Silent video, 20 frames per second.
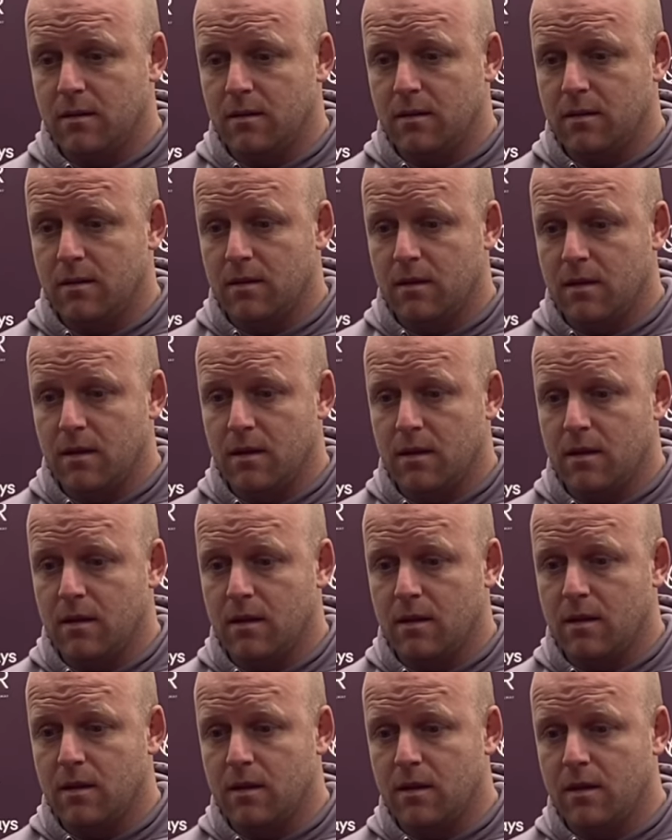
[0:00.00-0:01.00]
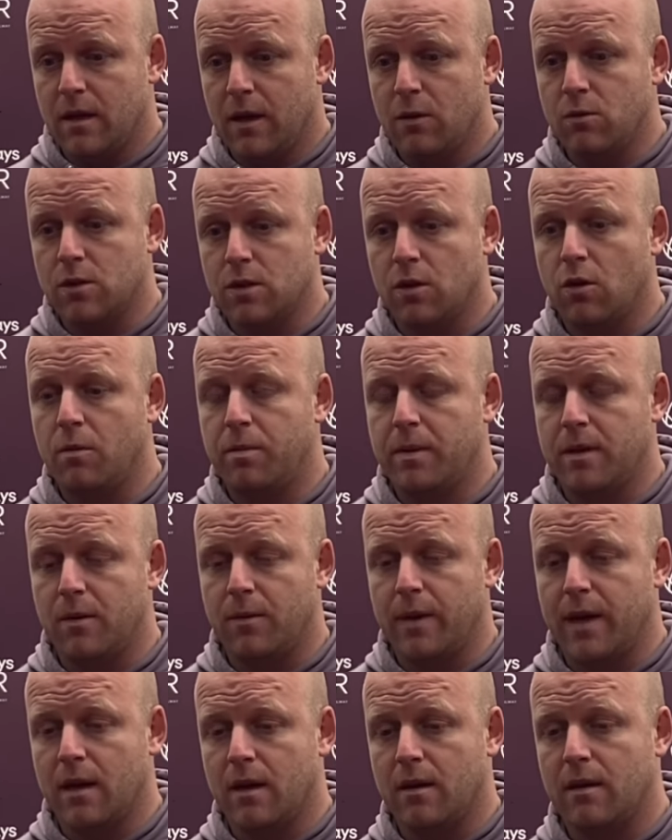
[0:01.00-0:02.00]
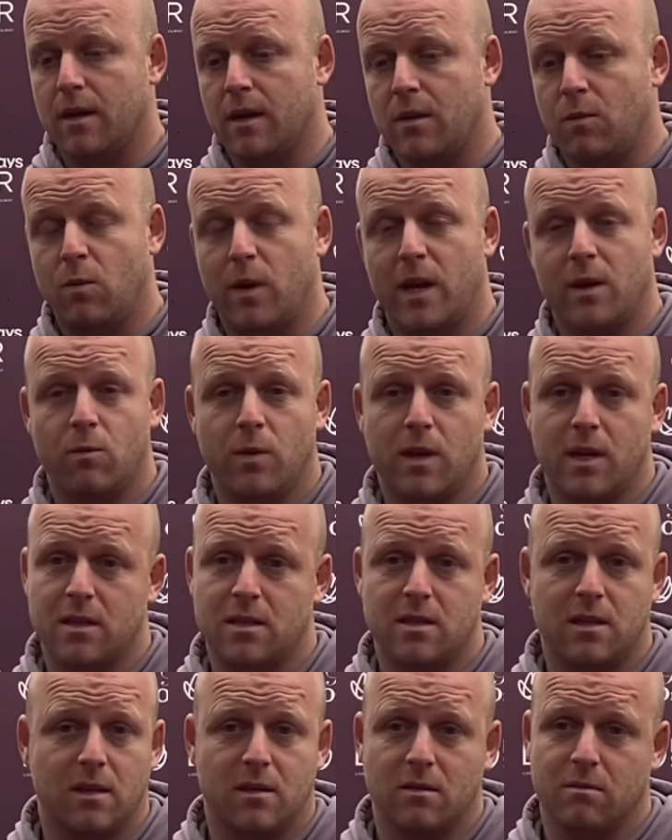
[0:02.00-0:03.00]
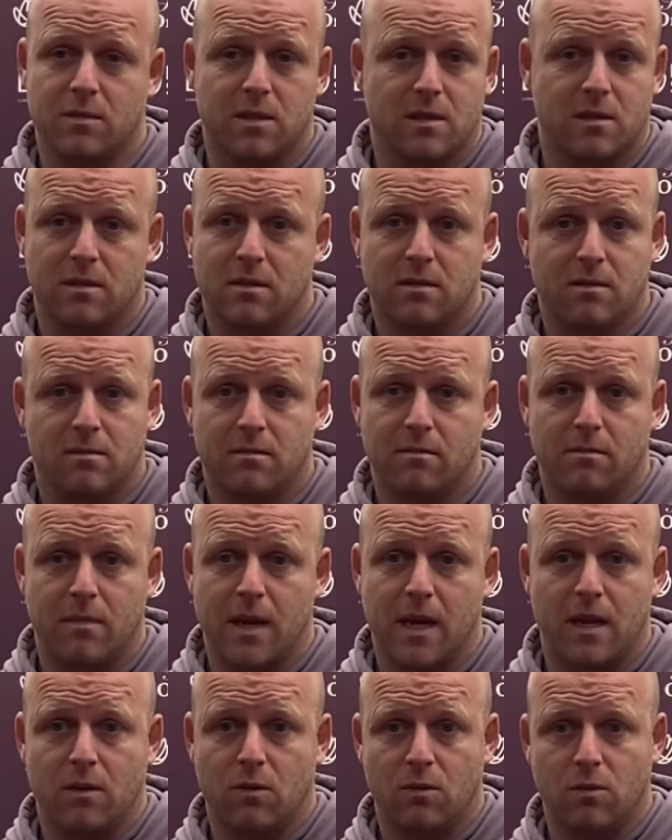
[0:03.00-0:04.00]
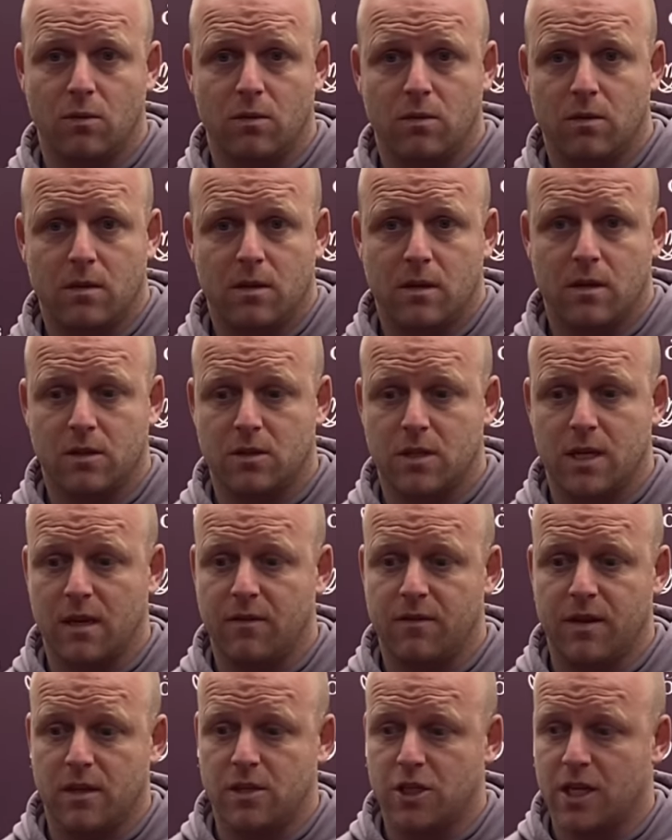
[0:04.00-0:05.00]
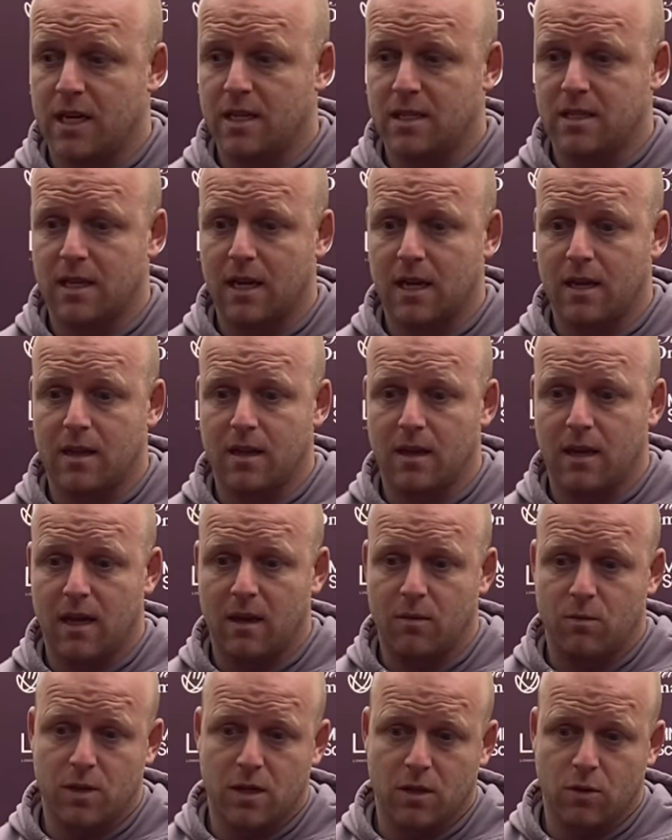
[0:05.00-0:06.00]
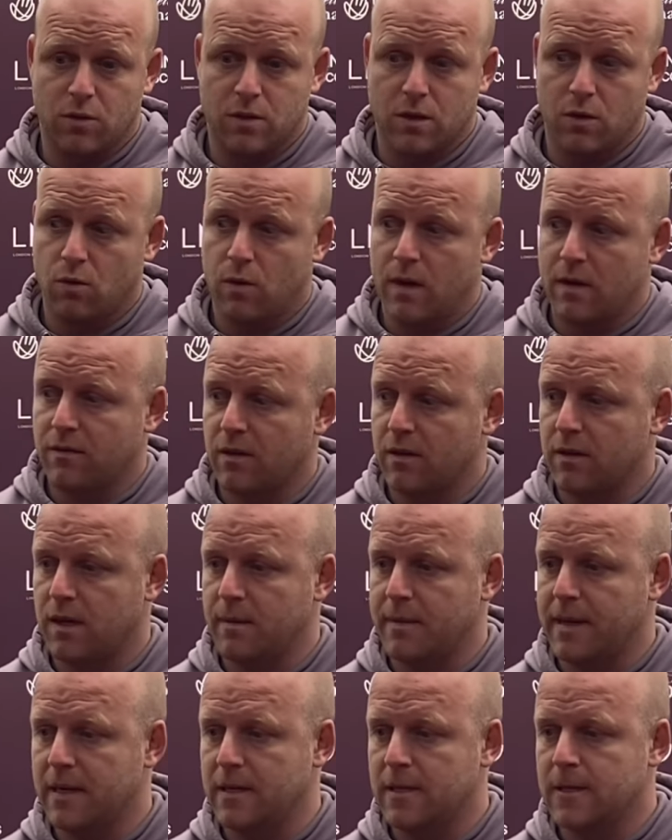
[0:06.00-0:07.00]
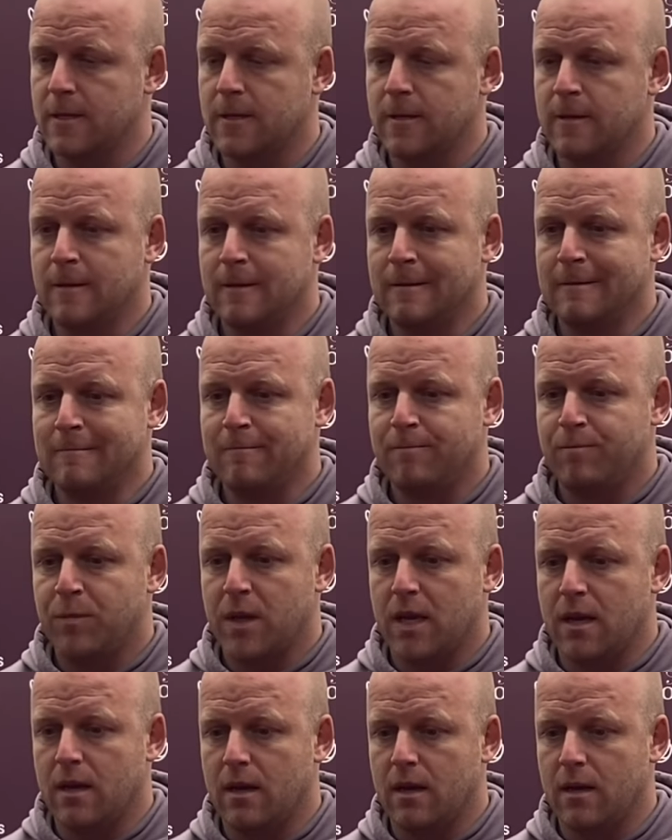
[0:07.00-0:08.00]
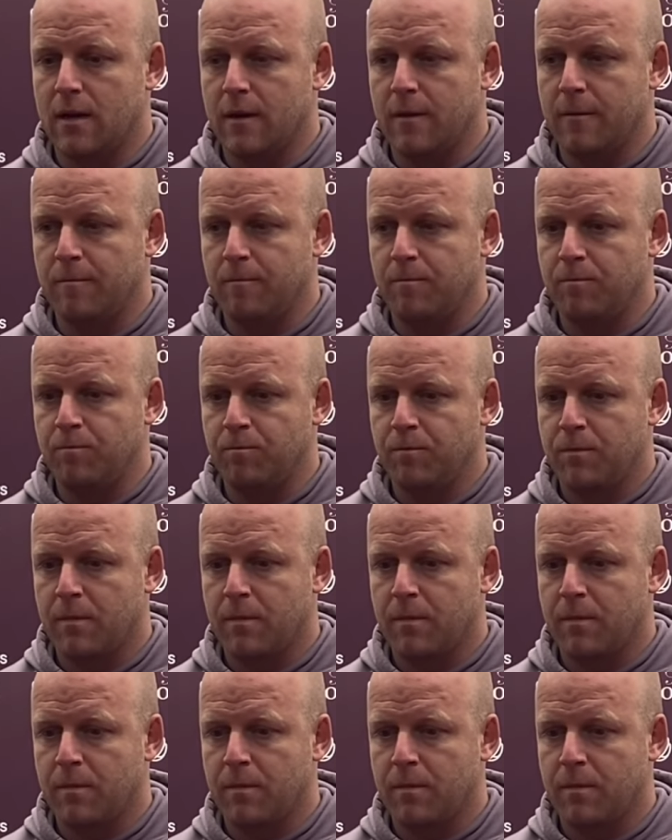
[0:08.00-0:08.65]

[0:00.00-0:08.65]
the, the how sloppy they were and when we concede them's mental. It doesn't give you a chance to get into the game when you lose a goal after three minutes. Um,